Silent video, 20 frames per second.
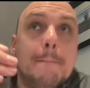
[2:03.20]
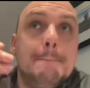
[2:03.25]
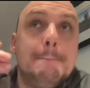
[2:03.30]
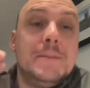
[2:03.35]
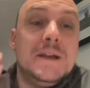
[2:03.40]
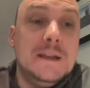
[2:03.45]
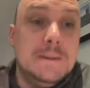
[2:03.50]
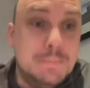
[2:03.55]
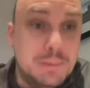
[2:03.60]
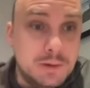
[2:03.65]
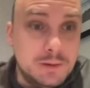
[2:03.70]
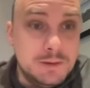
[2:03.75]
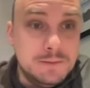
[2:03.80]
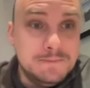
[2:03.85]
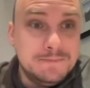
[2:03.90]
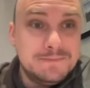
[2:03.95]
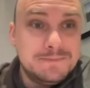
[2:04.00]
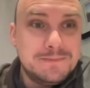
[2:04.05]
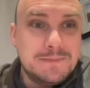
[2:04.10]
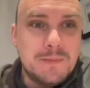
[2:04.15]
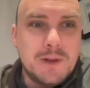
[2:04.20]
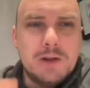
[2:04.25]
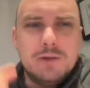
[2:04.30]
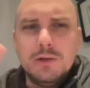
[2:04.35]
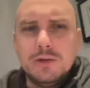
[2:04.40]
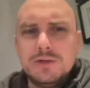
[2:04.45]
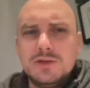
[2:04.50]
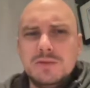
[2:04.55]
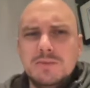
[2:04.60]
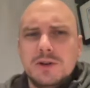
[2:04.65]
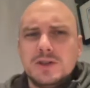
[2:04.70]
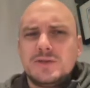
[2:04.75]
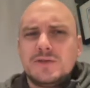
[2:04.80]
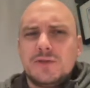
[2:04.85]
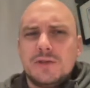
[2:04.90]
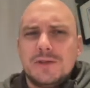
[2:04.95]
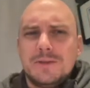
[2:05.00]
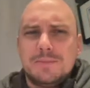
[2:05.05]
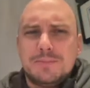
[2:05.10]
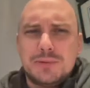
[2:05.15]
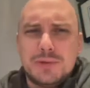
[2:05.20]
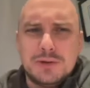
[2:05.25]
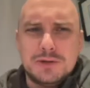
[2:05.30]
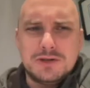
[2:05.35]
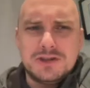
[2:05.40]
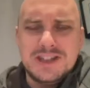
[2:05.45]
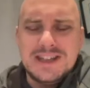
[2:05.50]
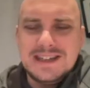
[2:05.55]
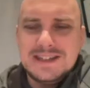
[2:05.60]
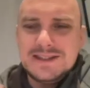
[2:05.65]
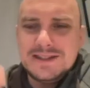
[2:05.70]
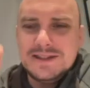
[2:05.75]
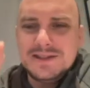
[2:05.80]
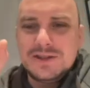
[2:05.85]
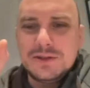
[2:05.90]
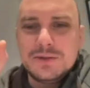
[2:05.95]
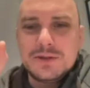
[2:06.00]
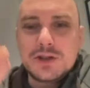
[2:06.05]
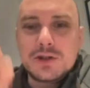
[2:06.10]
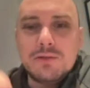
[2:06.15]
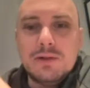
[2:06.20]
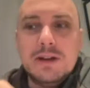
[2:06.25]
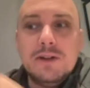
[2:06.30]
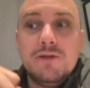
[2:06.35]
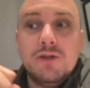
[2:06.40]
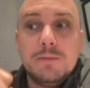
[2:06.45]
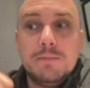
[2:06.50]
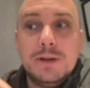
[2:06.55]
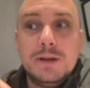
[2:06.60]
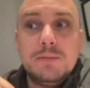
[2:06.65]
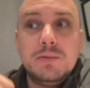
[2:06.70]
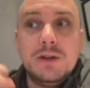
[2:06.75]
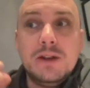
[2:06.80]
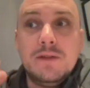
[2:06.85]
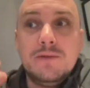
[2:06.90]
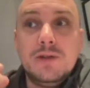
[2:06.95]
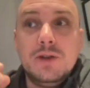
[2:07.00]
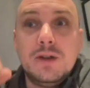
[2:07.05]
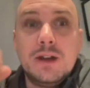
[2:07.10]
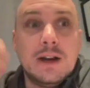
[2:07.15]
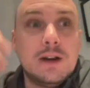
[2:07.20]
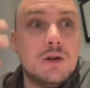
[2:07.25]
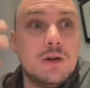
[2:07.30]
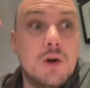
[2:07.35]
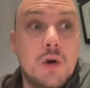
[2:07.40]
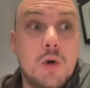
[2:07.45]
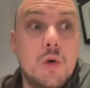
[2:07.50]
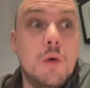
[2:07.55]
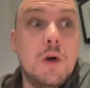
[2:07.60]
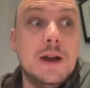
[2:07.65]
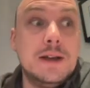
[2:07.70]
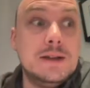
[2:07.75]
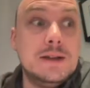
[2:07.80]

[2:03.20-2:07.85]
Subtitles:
people, not so much for the project. So it's great for people if you kind of go, oh,